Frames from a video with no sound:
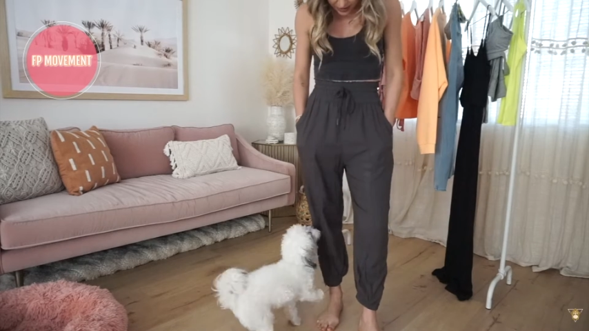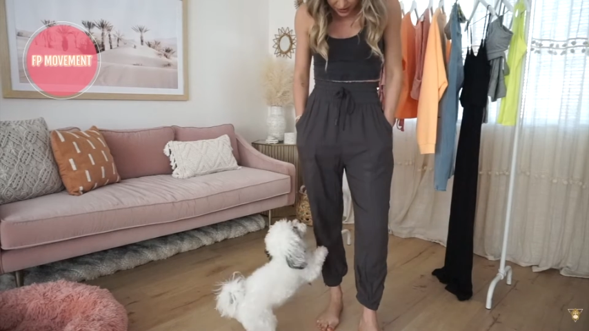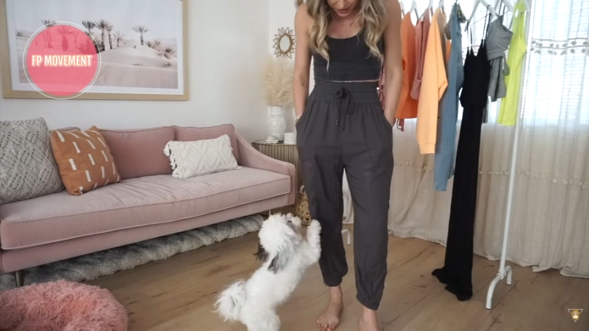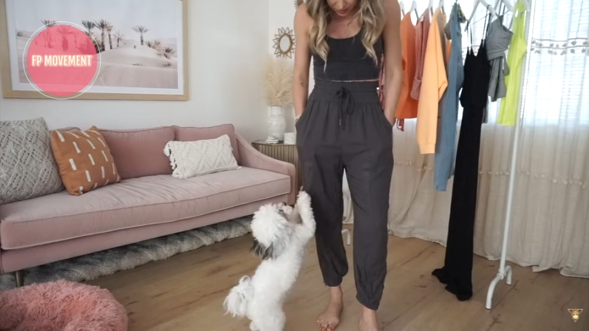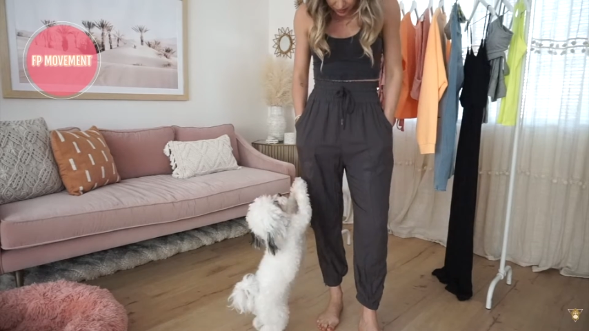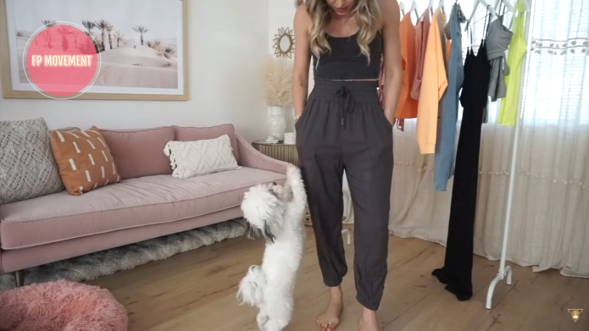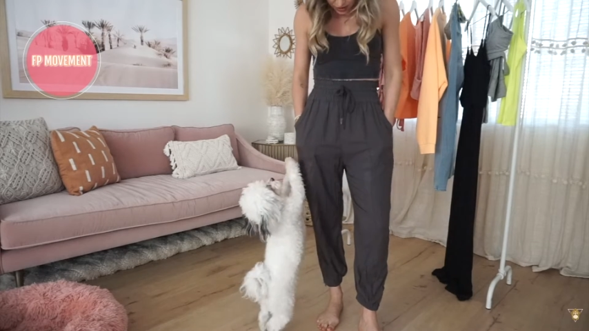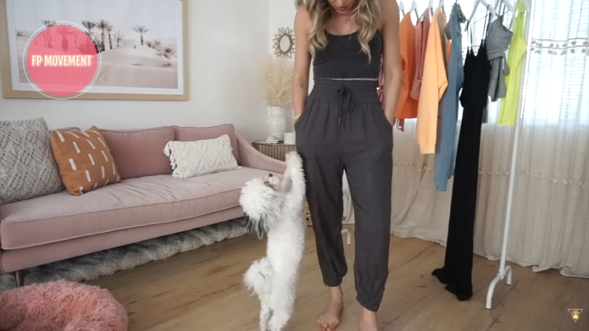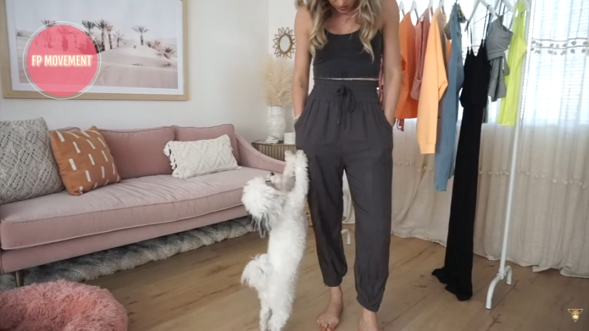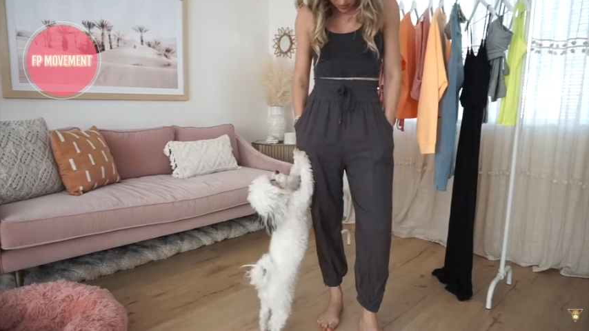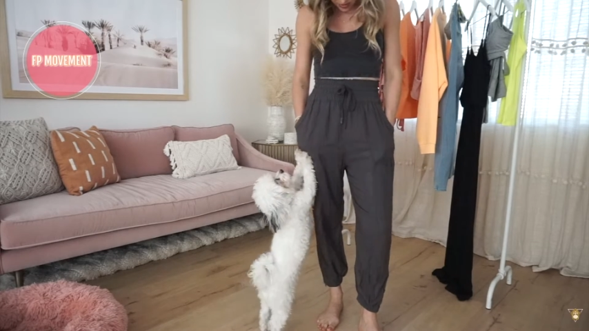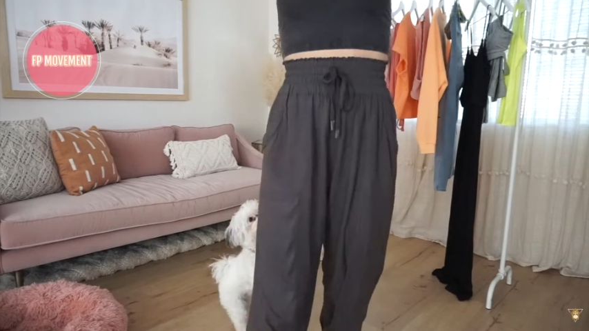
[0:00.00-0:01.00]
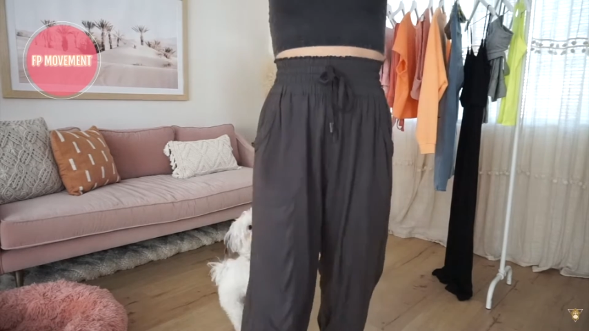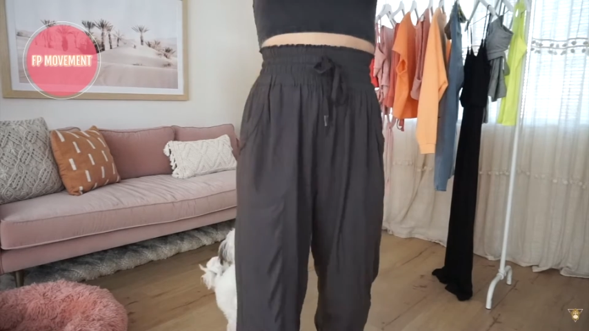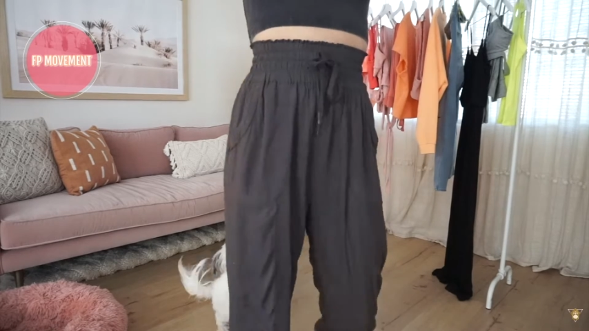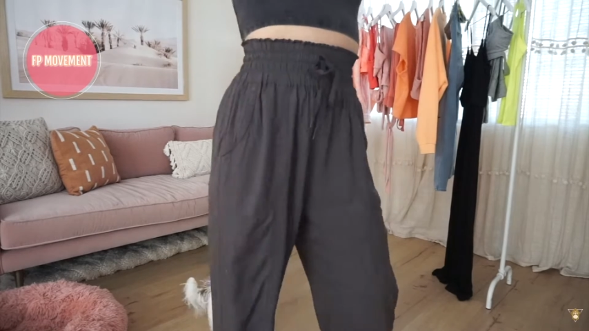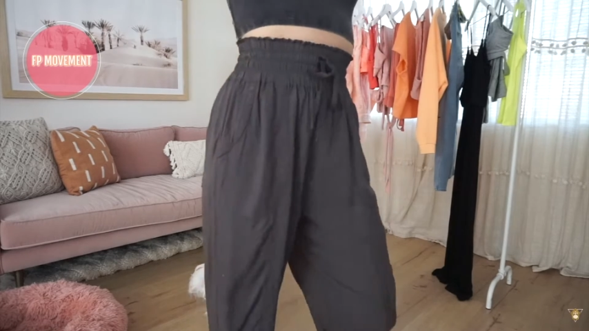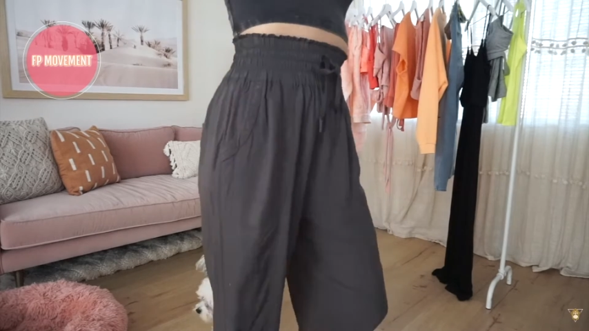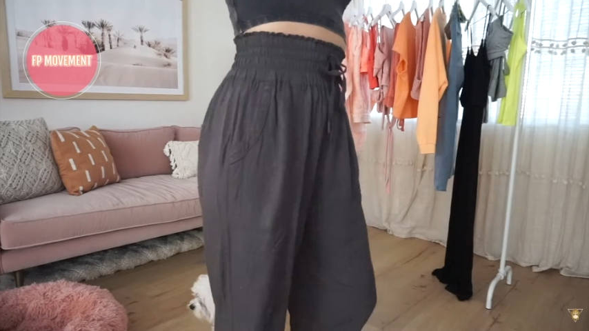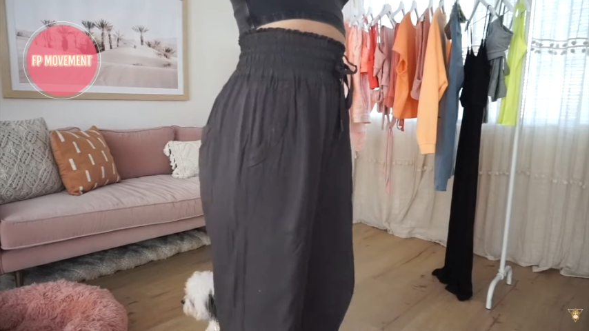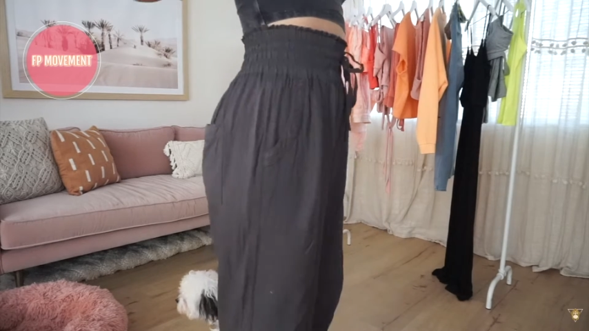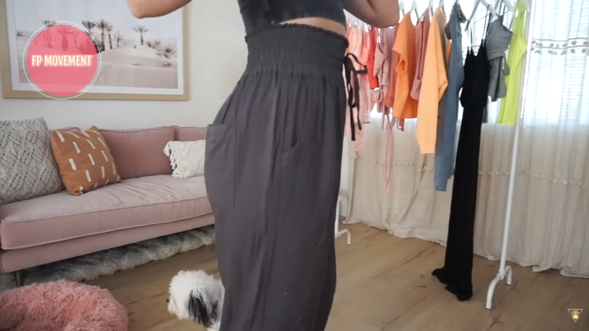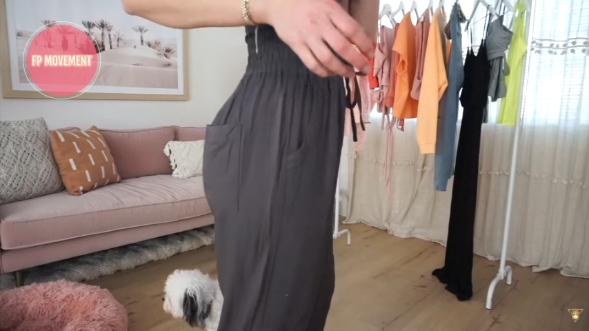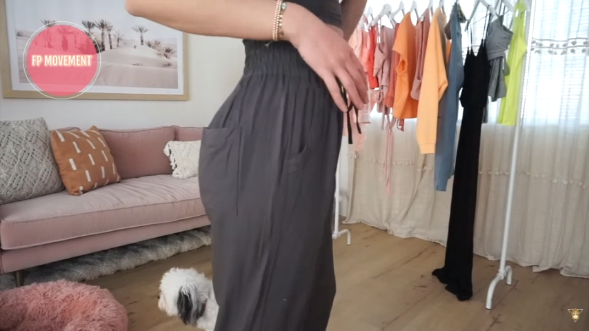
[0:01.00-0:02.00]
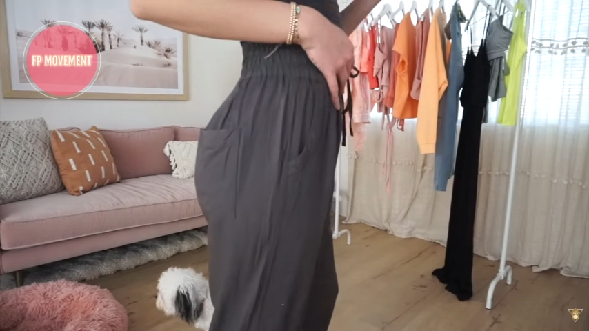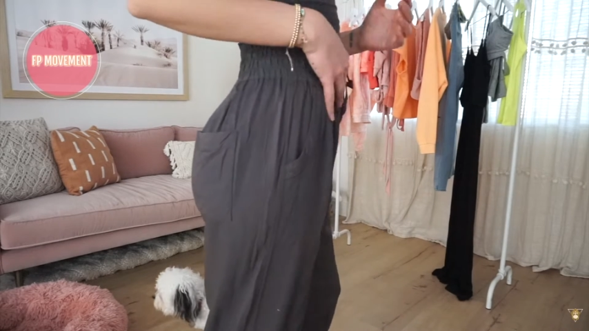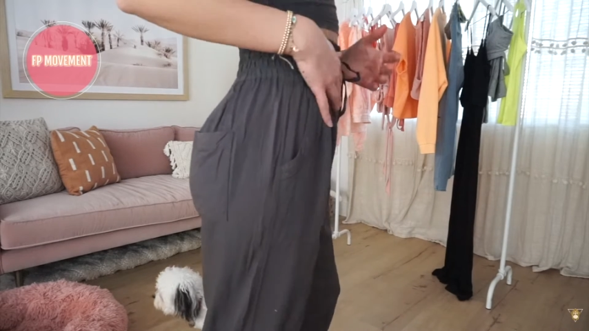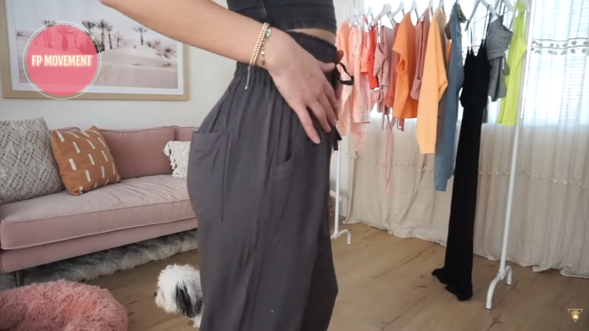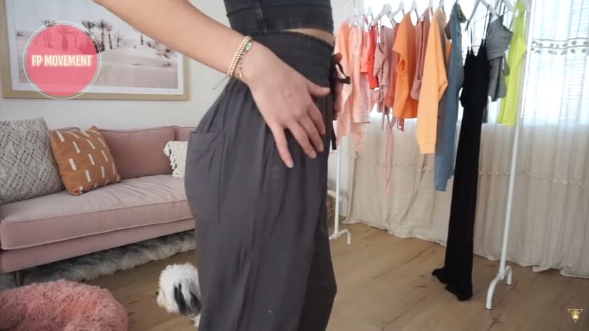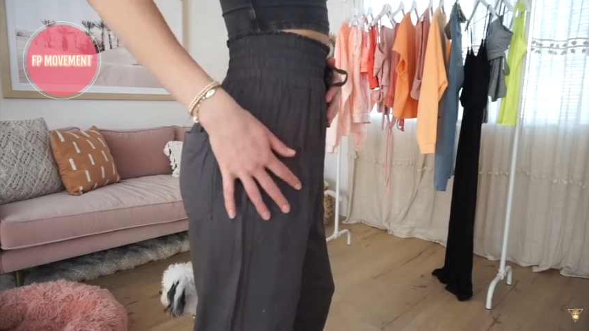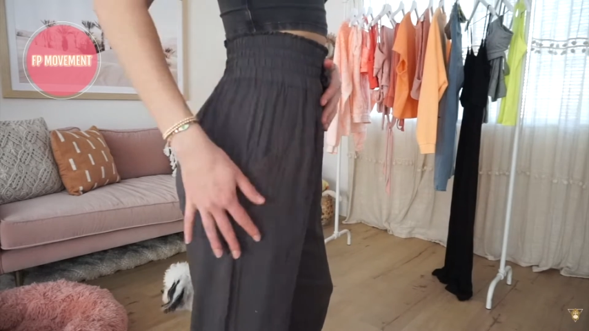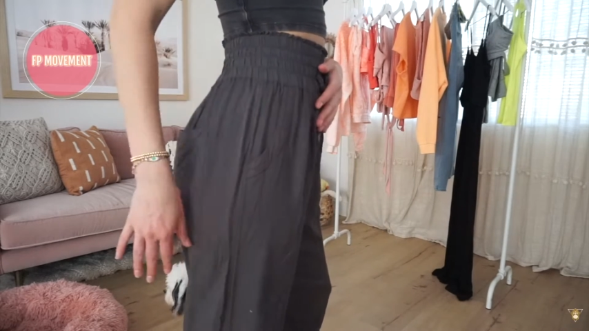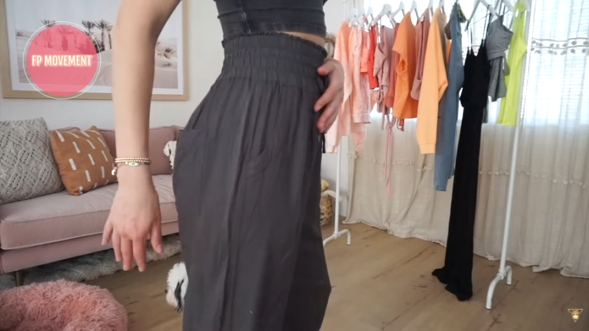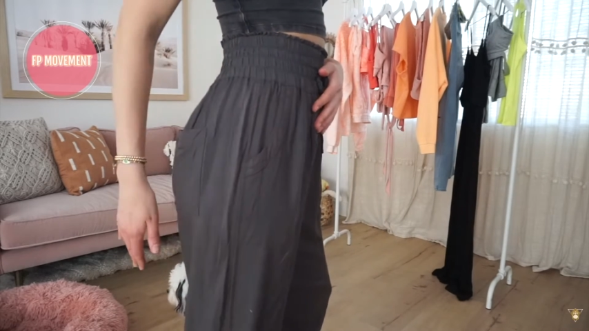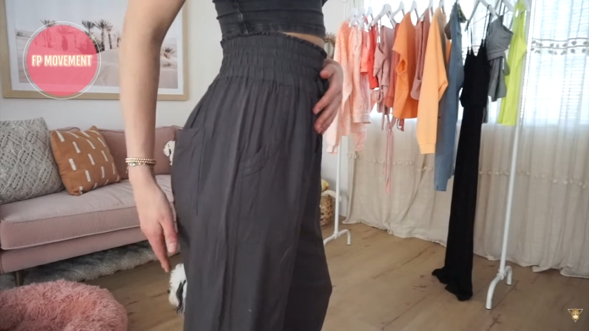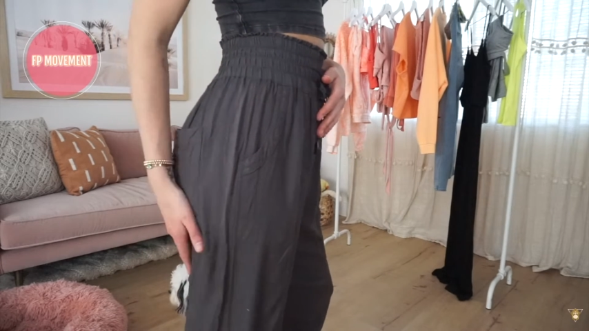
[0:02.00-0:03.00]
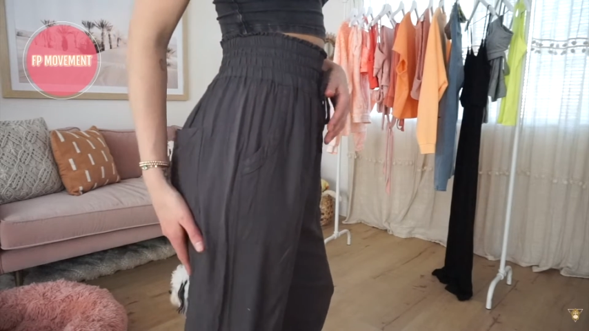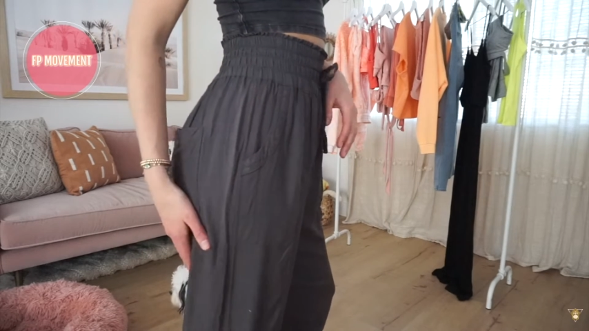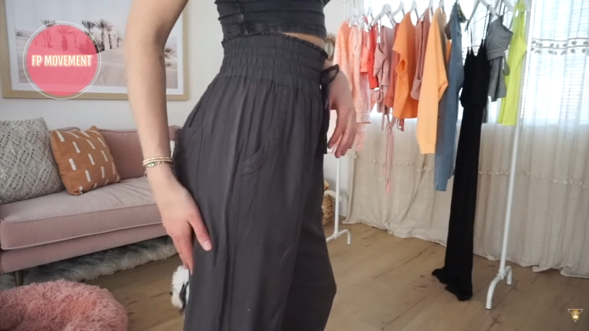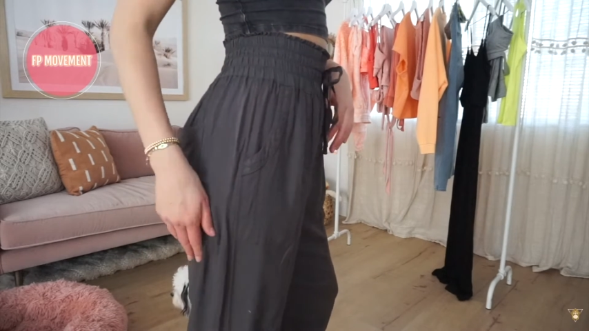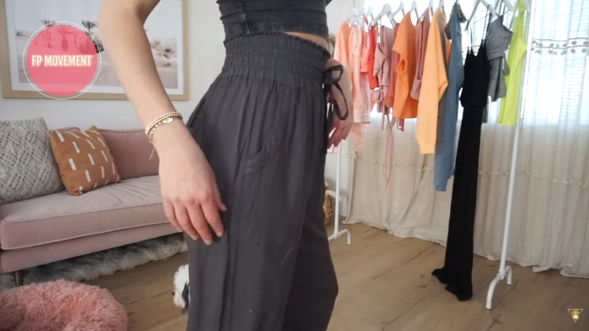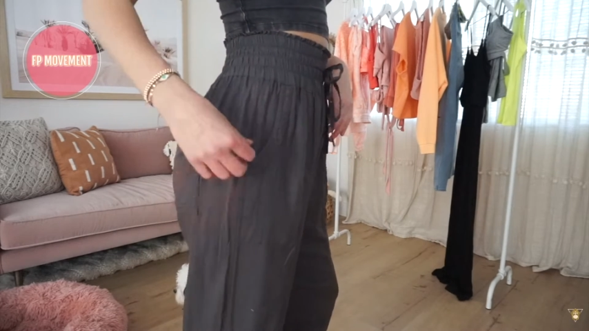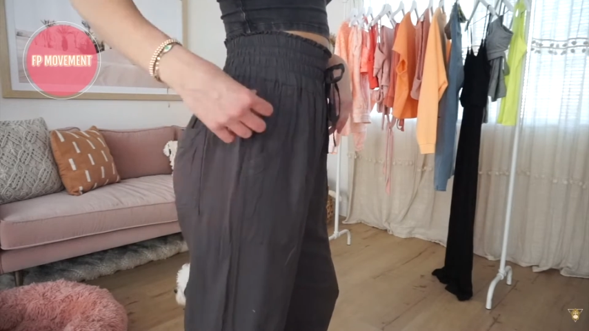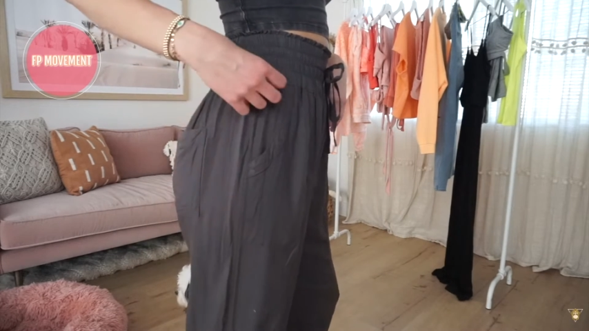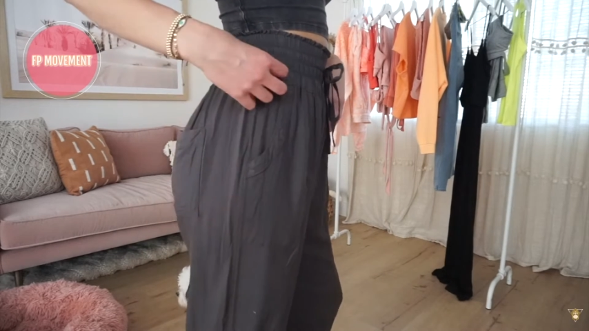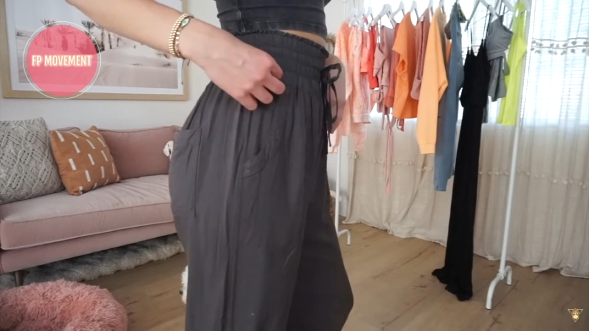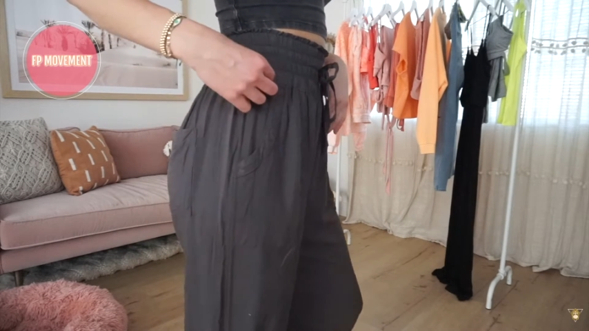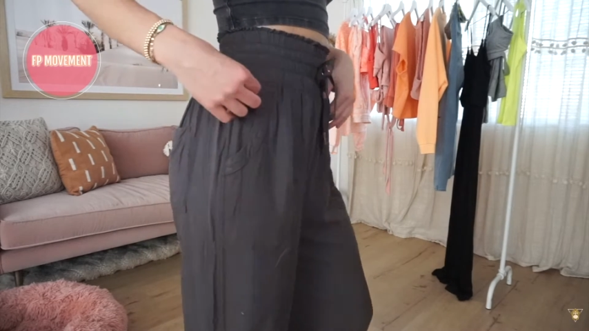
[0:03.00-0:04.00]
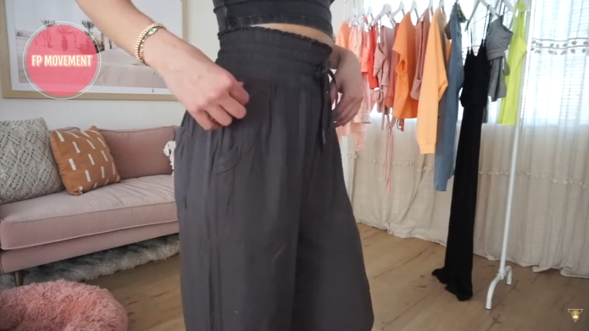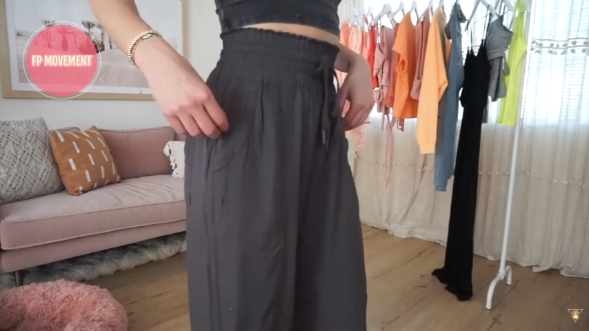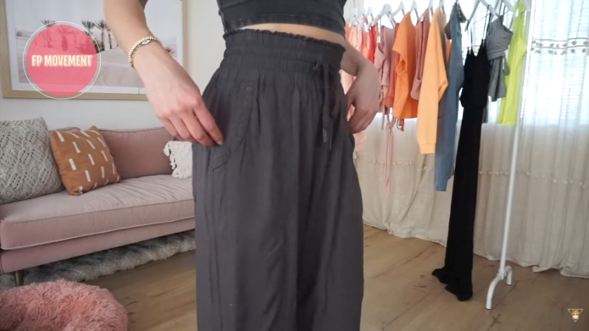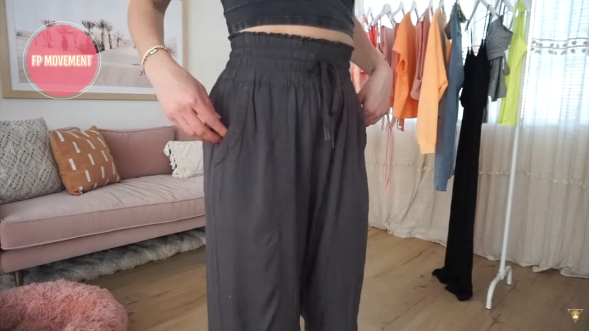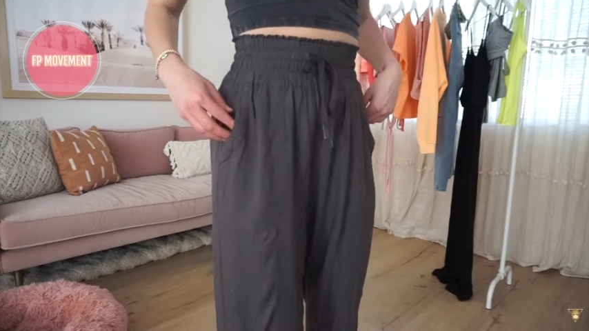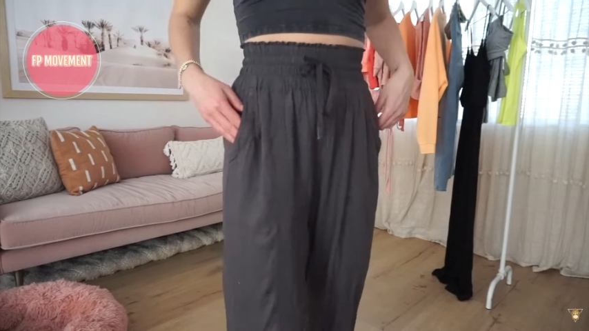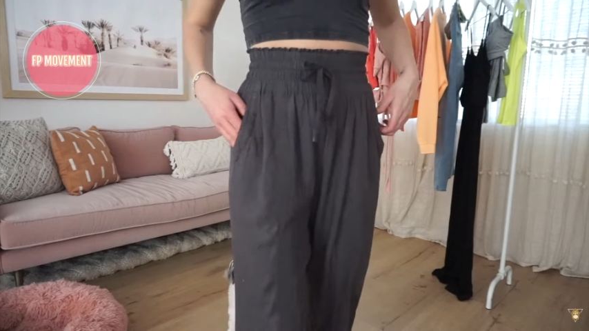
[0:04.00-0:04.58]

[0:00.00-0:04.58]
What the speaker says: No face is visible, so there are no lips to read.